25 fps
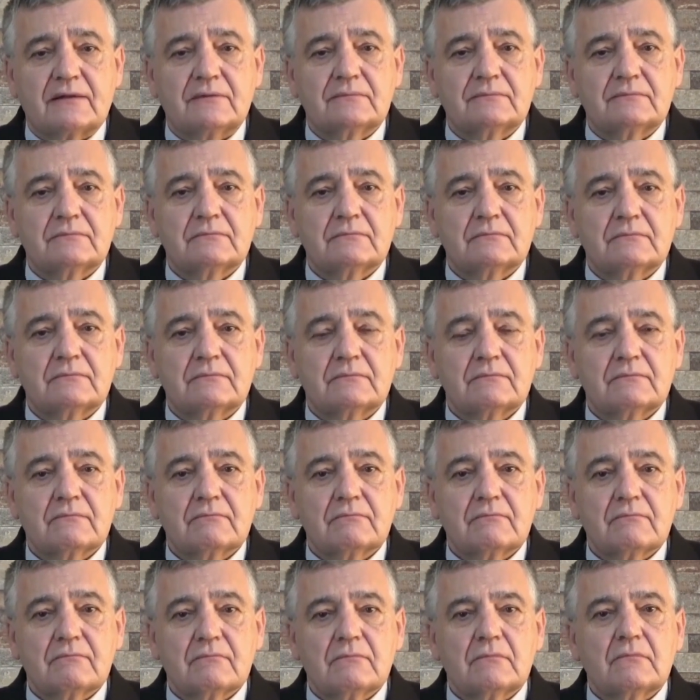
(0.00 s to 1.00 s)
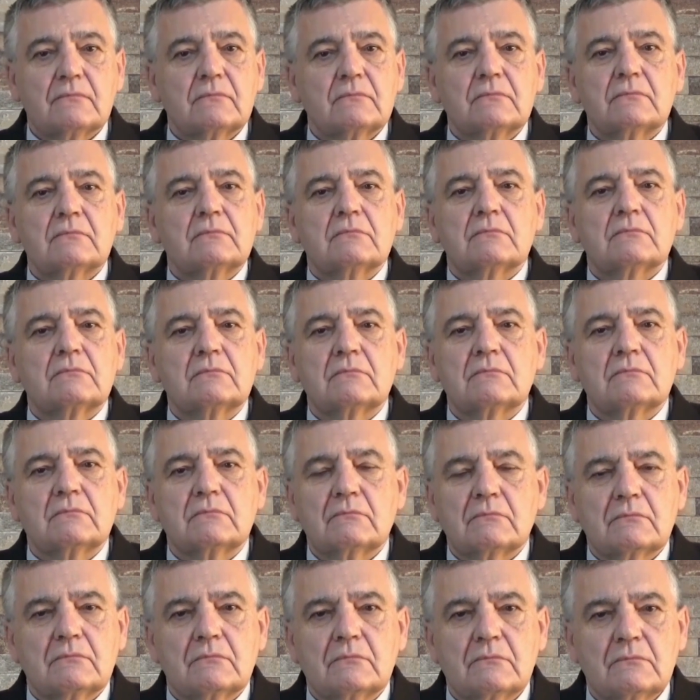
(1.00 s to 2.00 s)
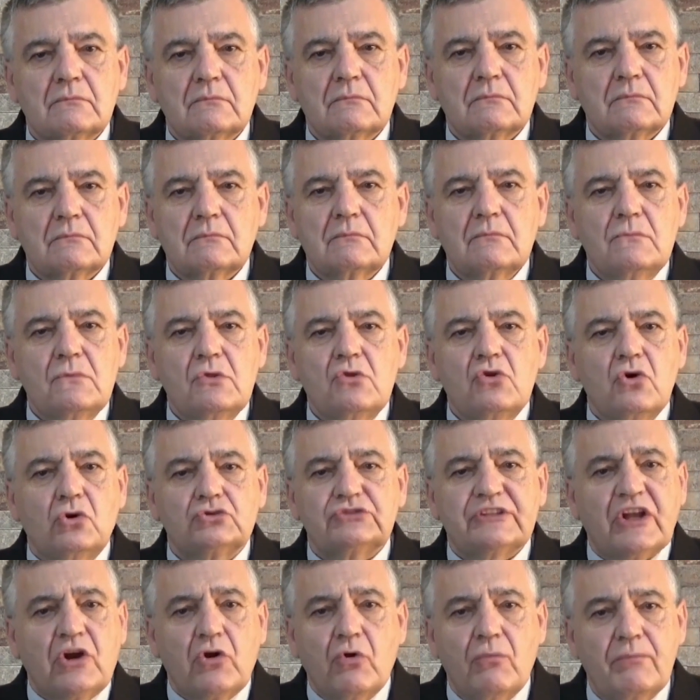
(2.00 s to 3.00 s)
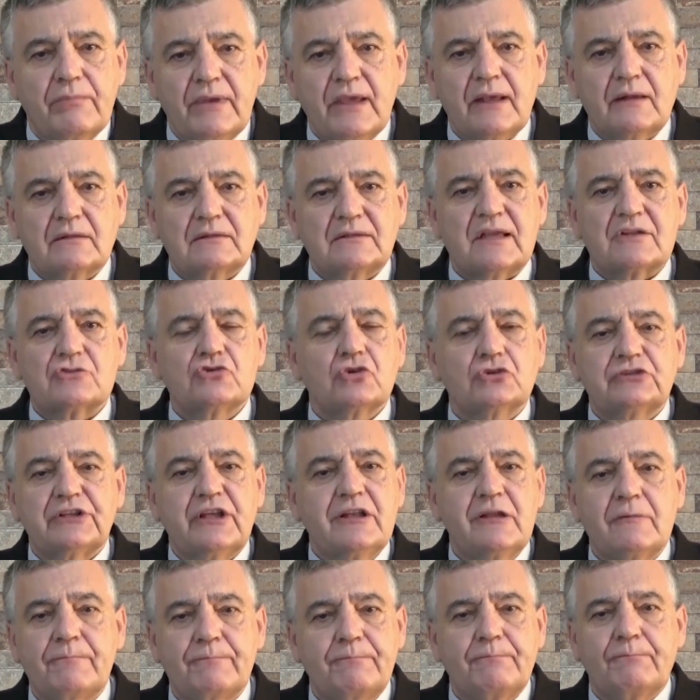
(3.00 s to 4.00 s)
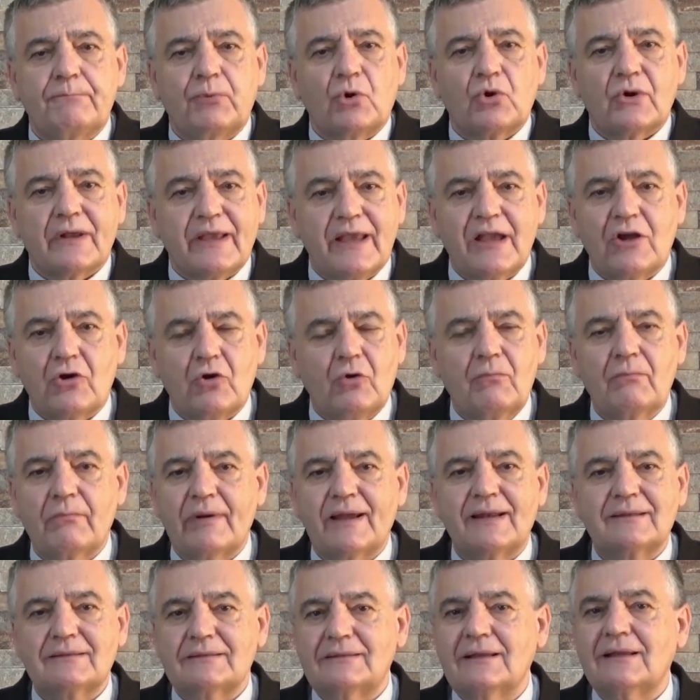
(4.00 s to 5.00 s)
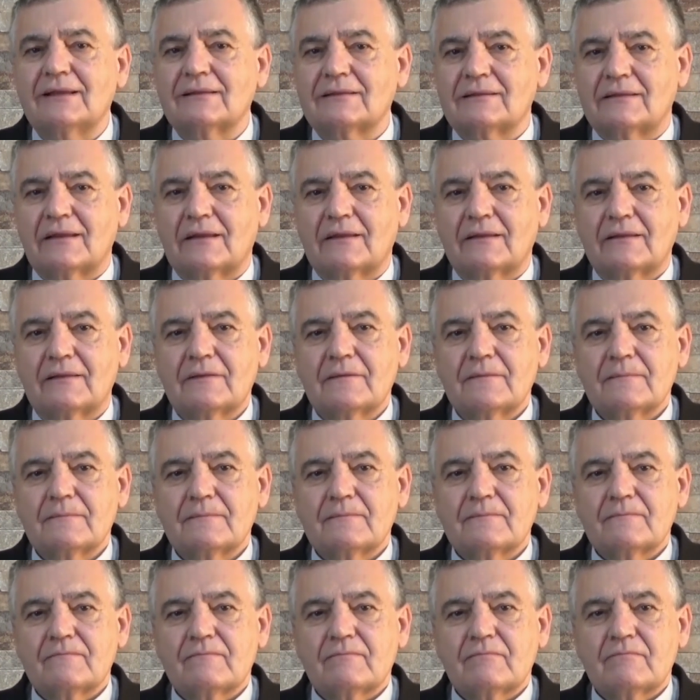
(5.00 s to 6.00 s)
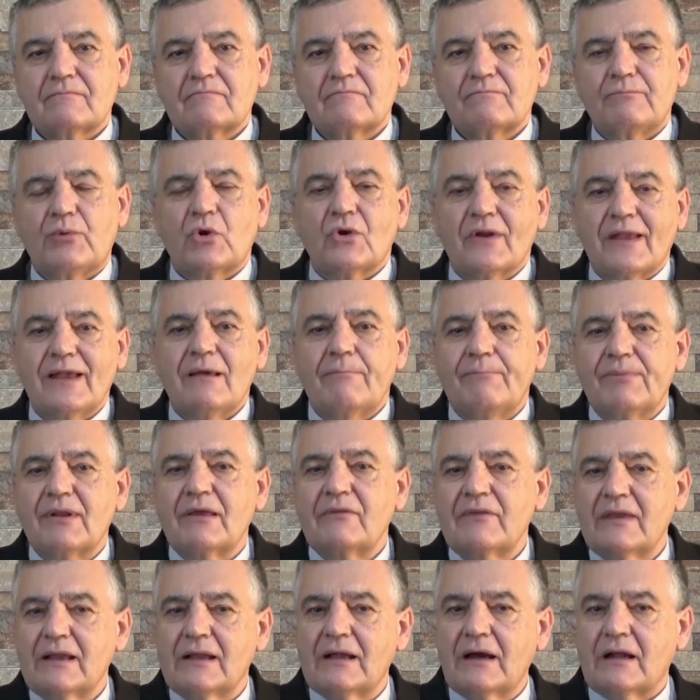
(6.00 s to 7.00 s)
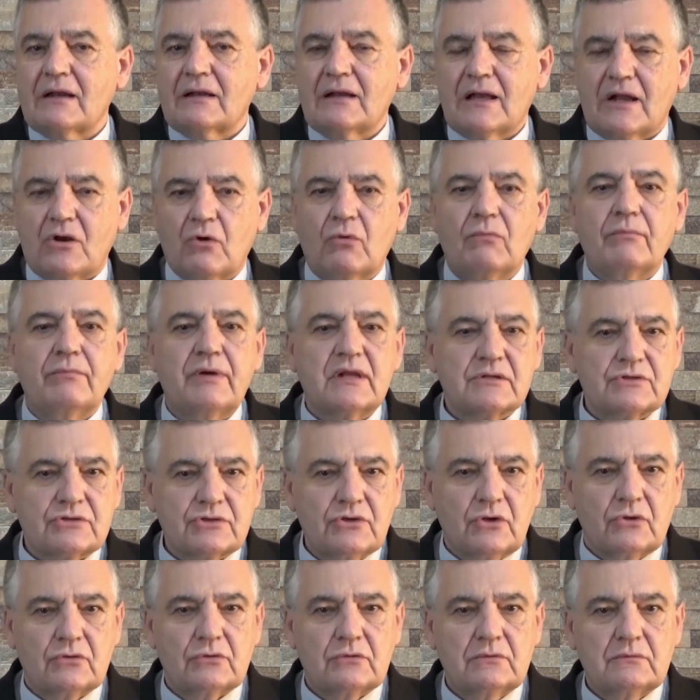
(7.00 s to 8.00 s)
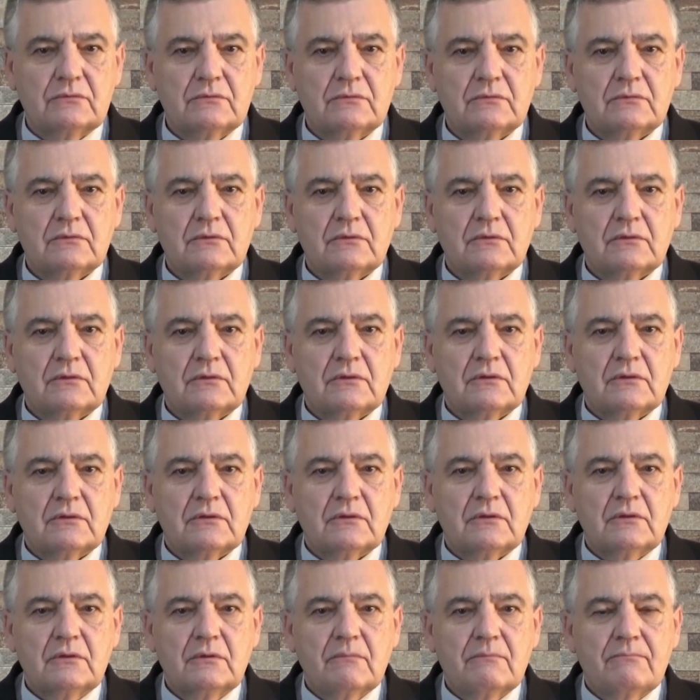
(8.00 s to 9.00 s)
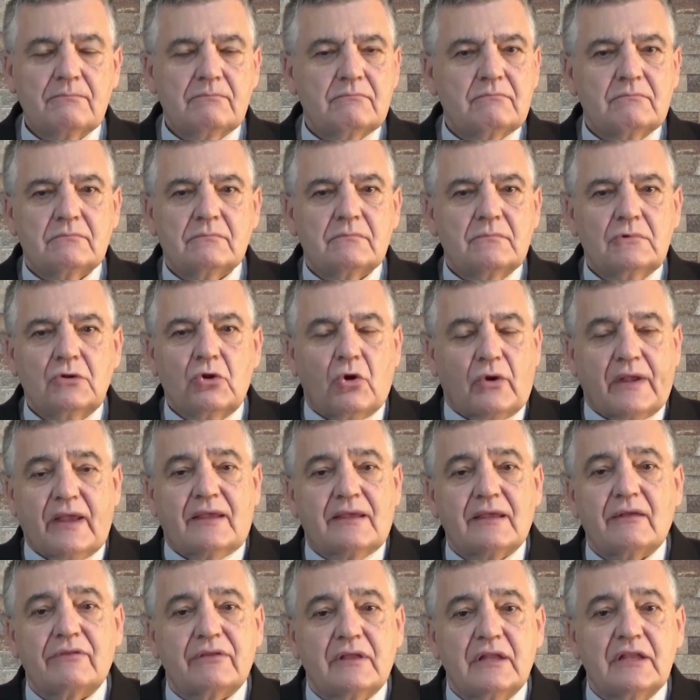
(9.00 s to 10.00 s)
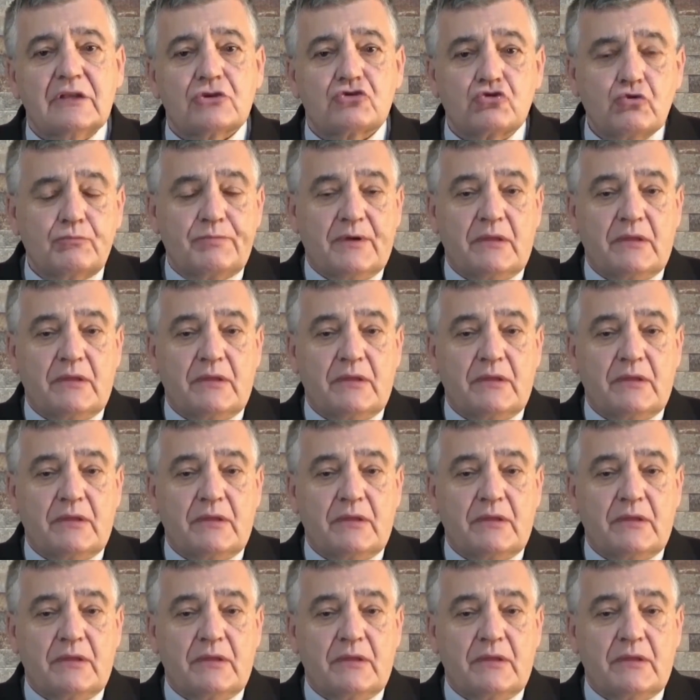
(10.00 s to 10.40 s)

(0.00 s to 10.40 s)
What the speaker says: so you don't have to repent of anything. You don't have to struggle. You don't have to strive. You don't have to get up every time you fall.